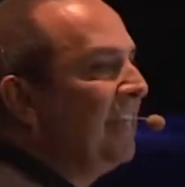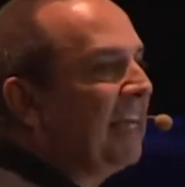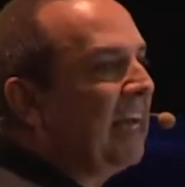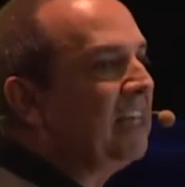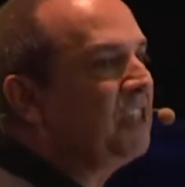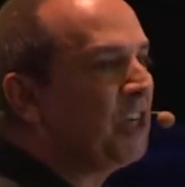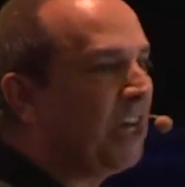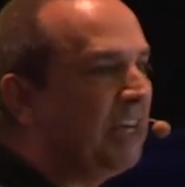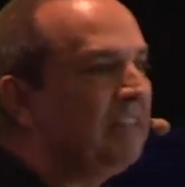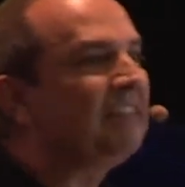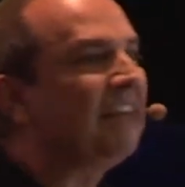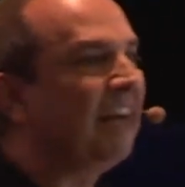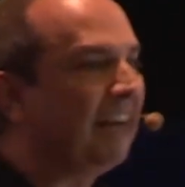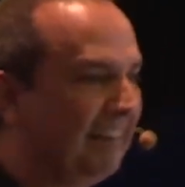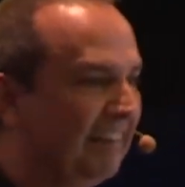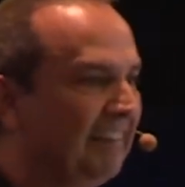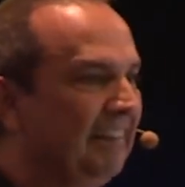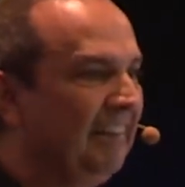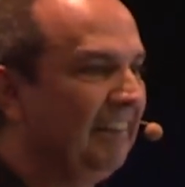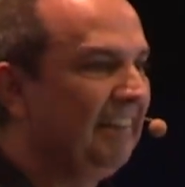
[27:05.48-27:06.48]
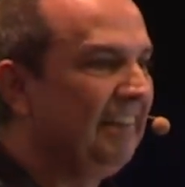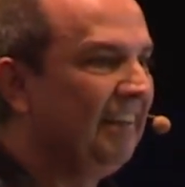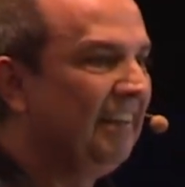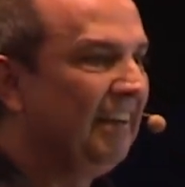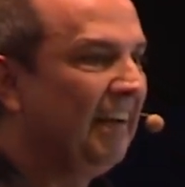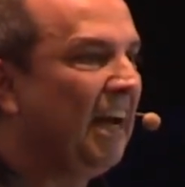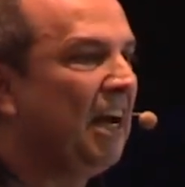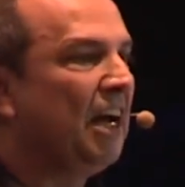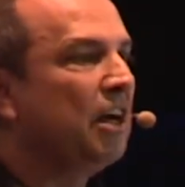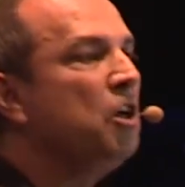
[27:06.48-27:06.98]
agenda
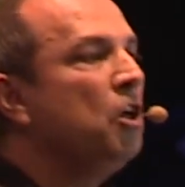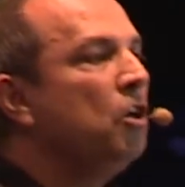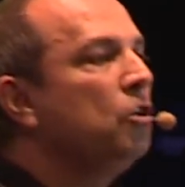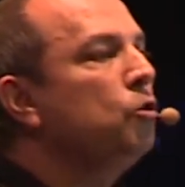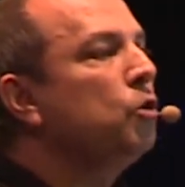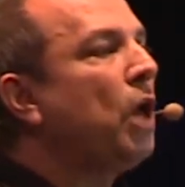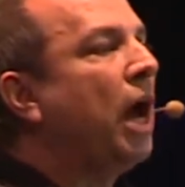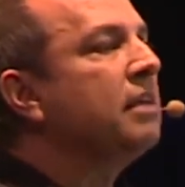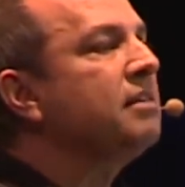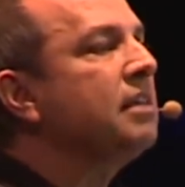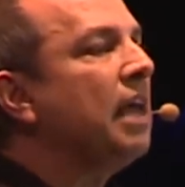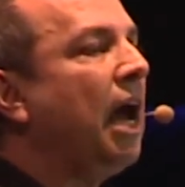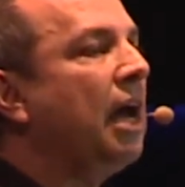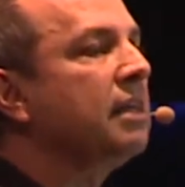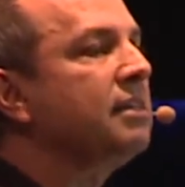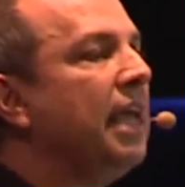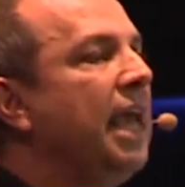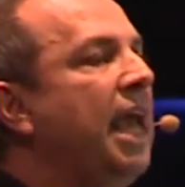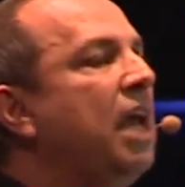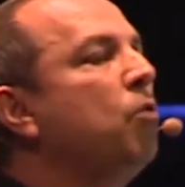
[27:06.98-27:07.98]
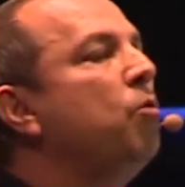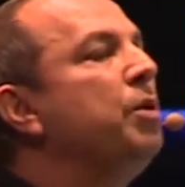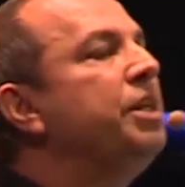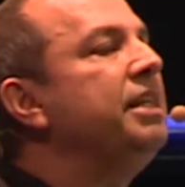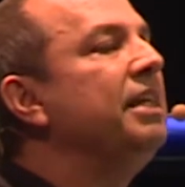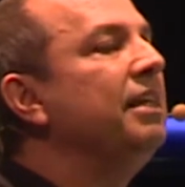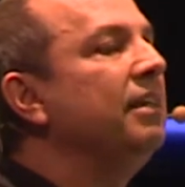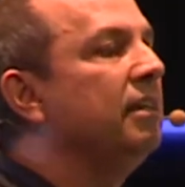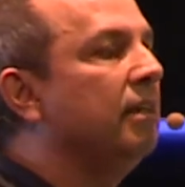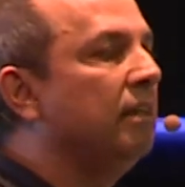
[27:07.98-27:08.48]
as
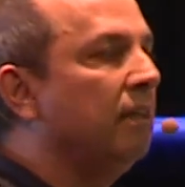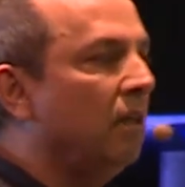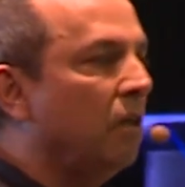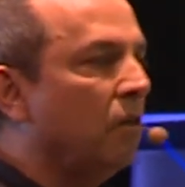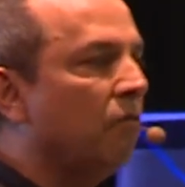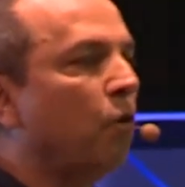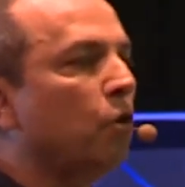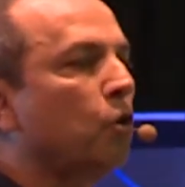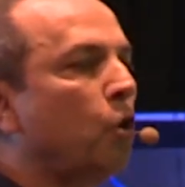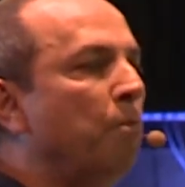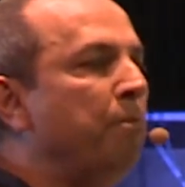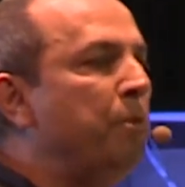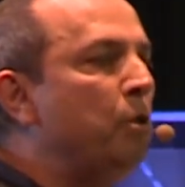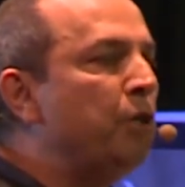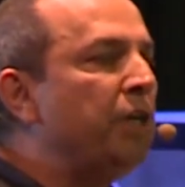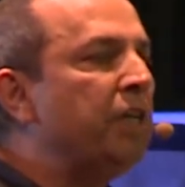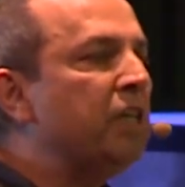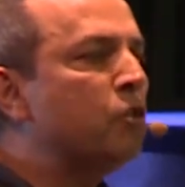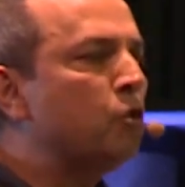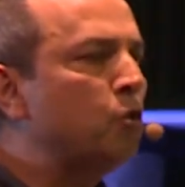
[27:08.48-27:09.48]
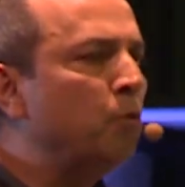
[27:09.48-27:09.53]
equity for communities to